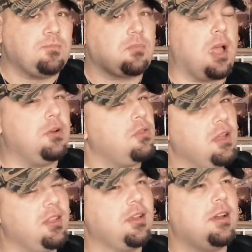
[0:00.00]
I do
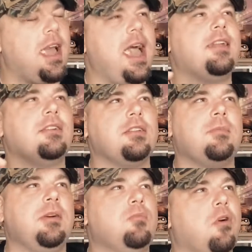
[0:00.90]
think they could have added a little
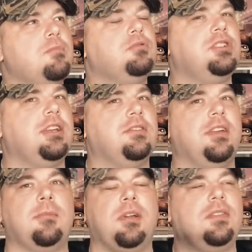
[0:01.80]
bit more cheese
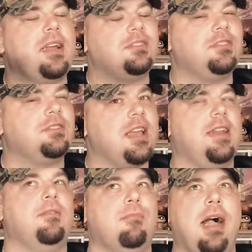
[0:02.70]
there, but that's just kind
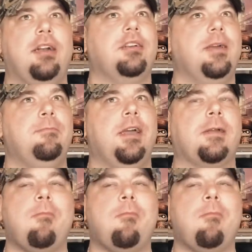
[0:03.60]
of a minor nitpick.